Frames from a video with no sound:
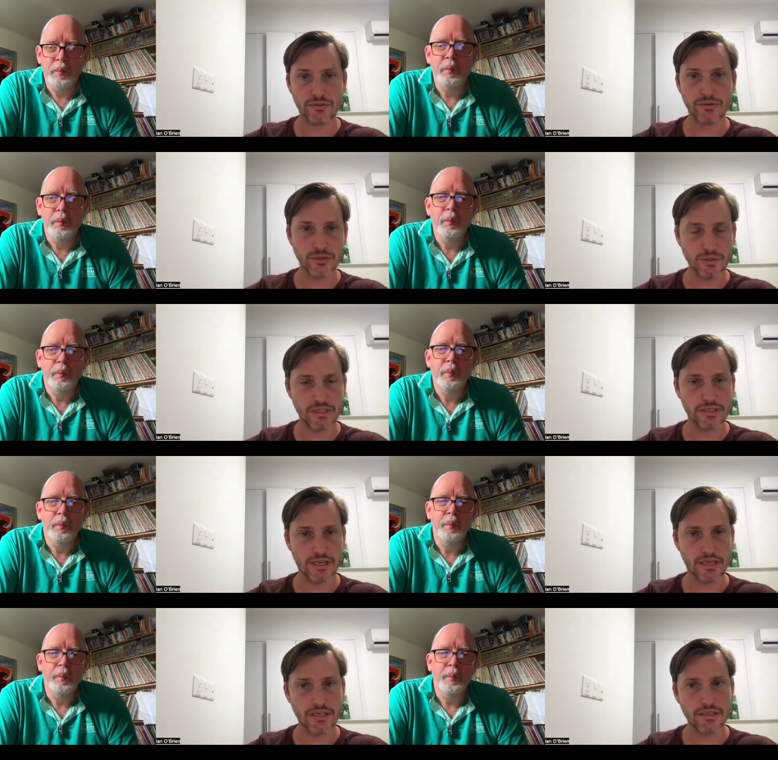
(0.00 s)
Speaker 1: through doing
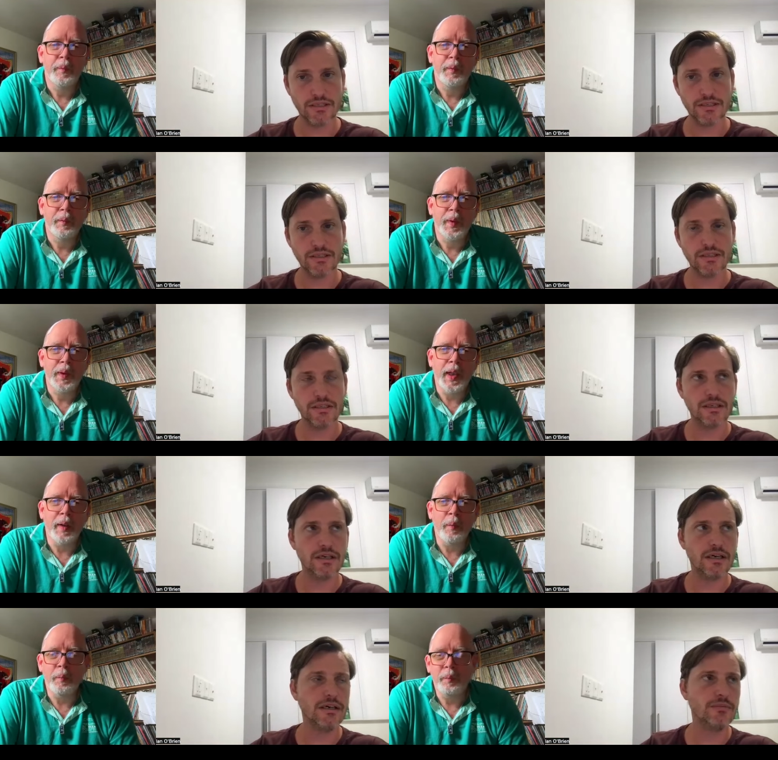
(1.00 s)
that.
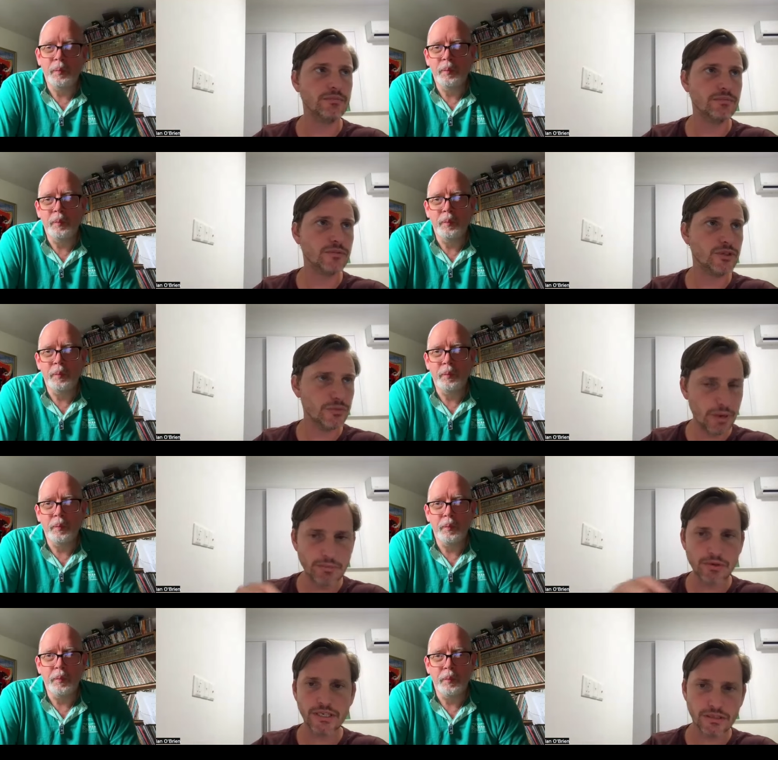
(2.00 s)
Yeah. Um, do you
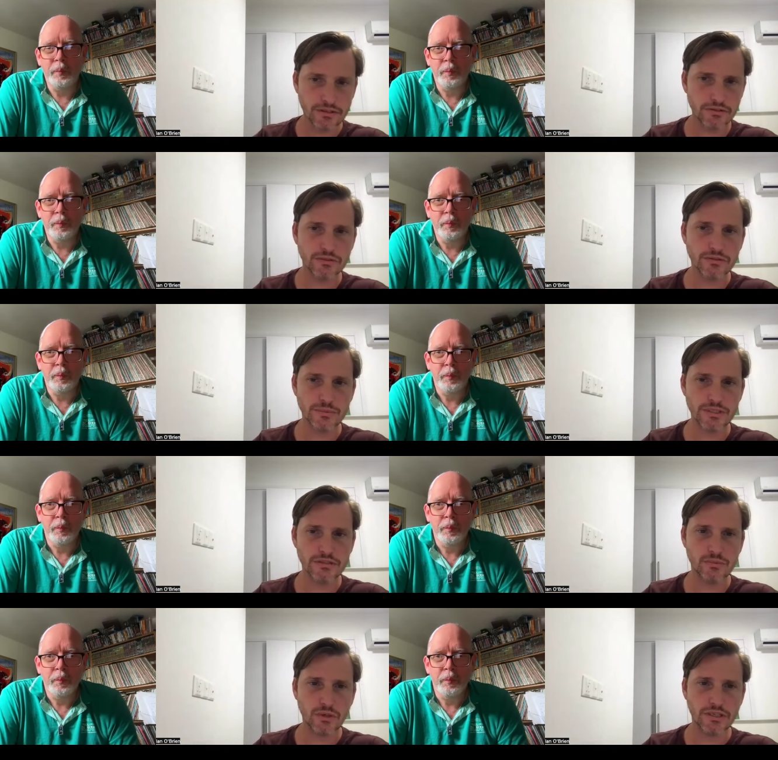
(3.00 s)
remember any of the songs that we
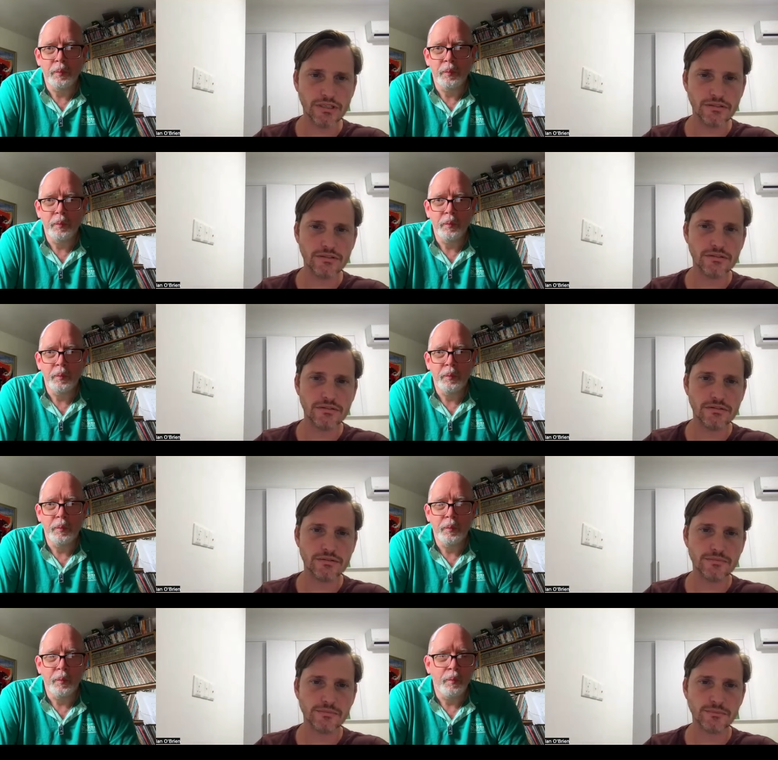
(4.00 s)
did at White?
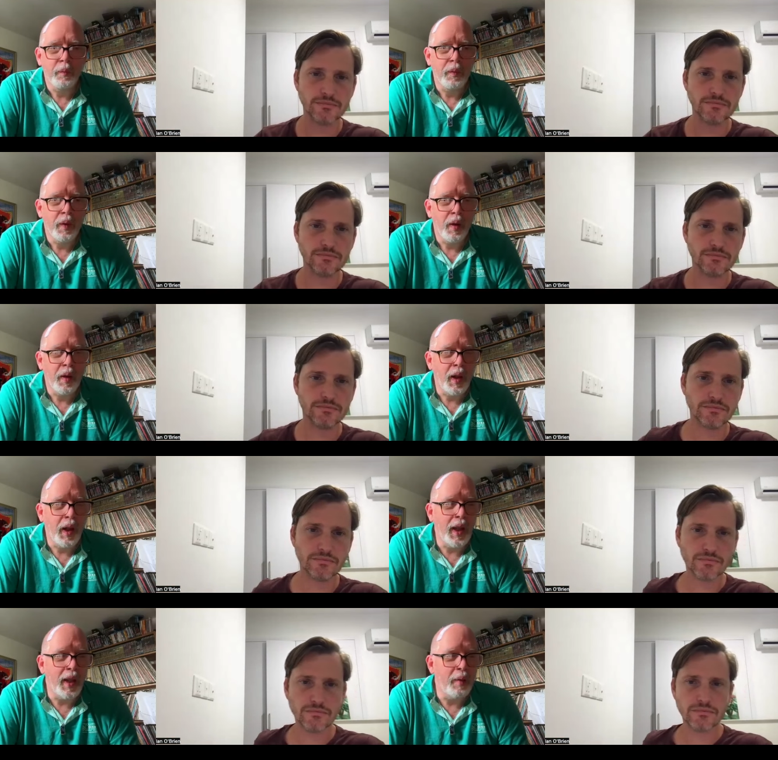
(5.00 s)

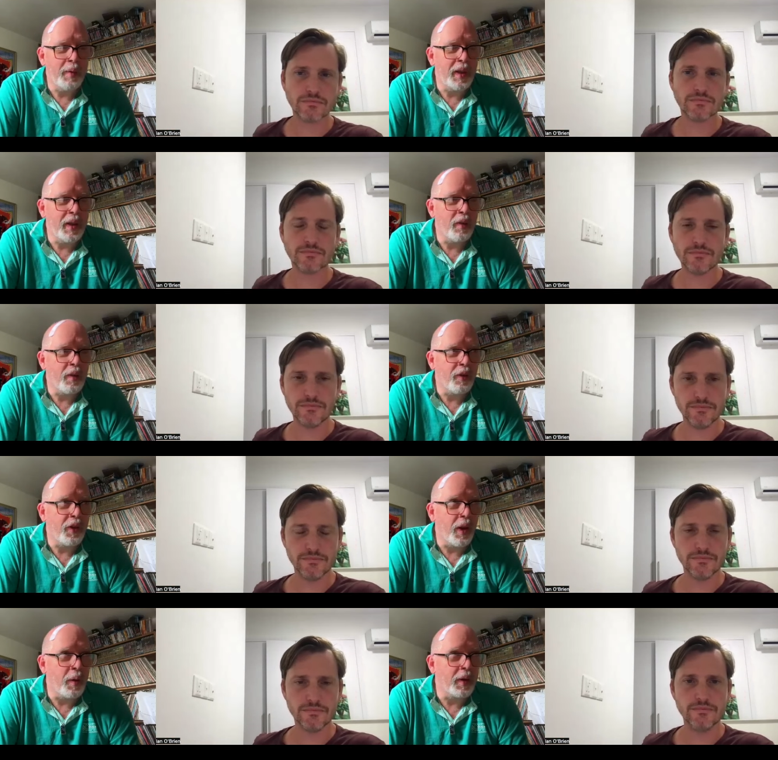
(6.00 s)
Speaker 2: Yeah, I mean, there's a
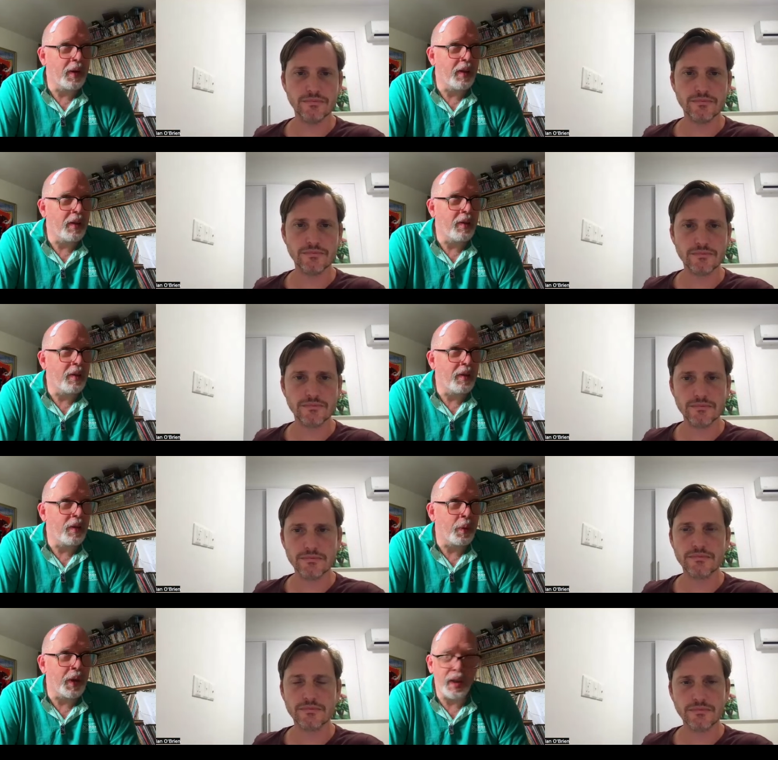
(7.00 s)
few. I did
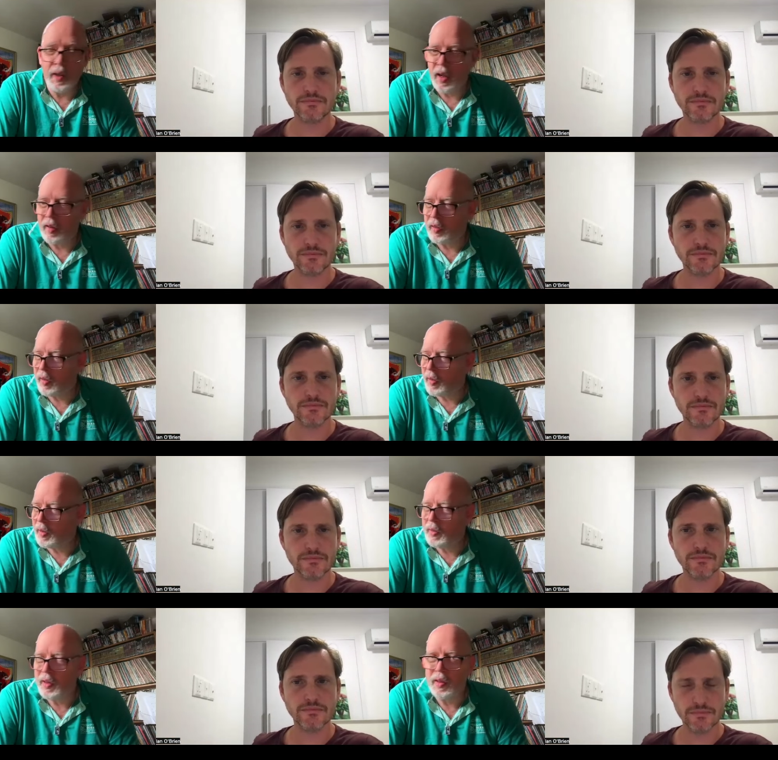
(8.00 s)
Sweet Caroline.
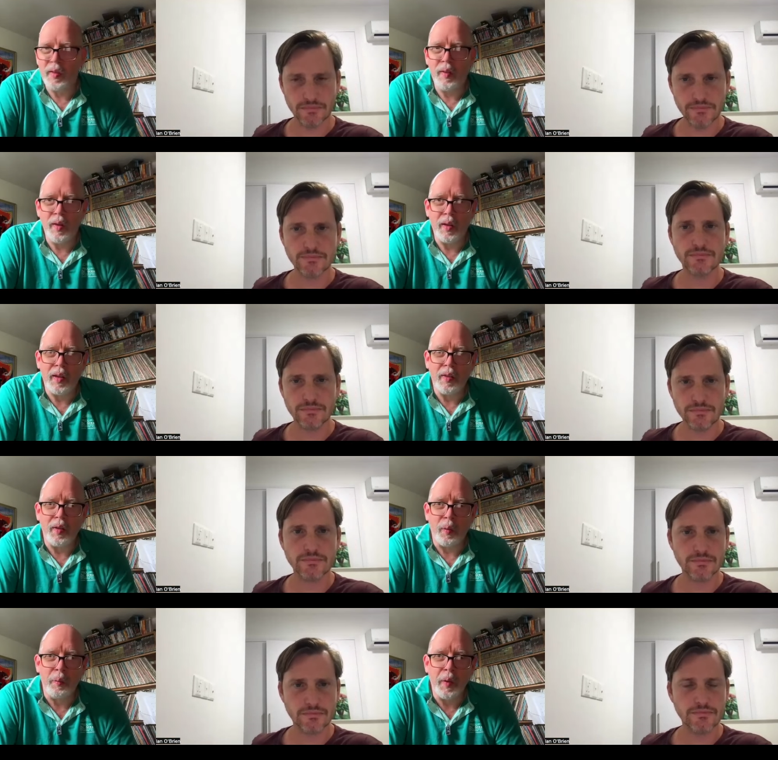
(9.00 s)
I did I did
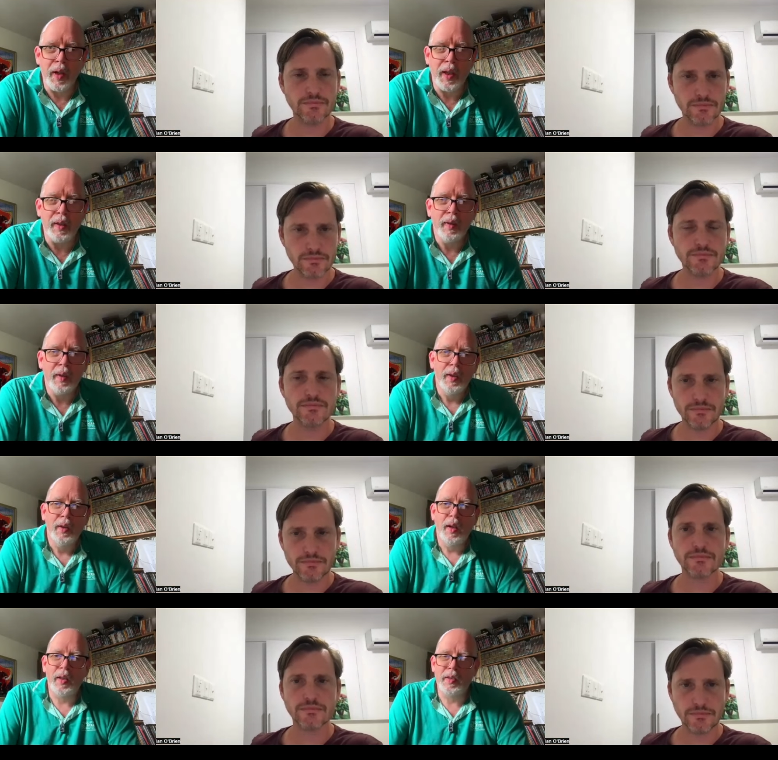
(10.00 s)
Zombie.
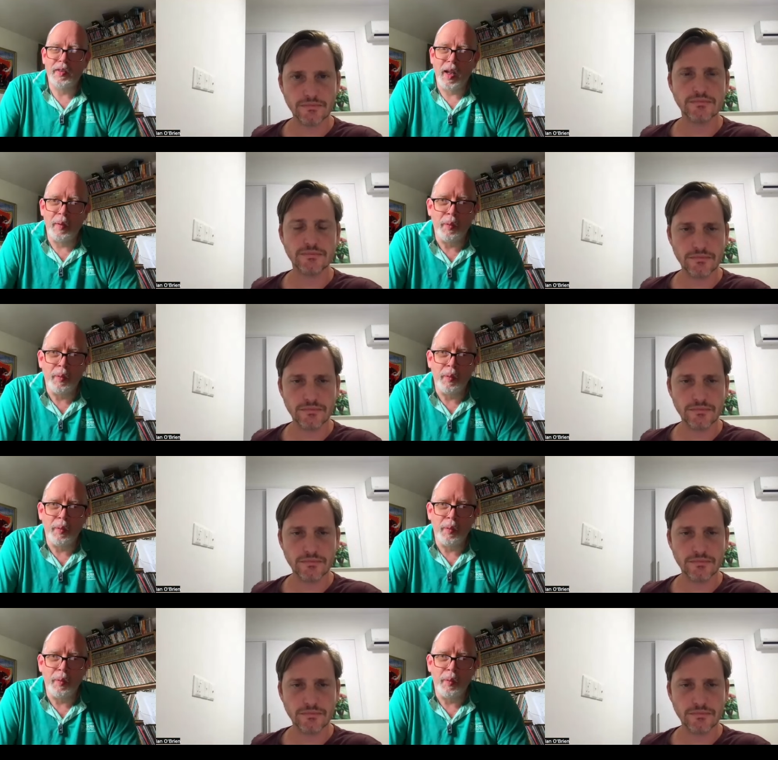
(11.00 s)
I did Stand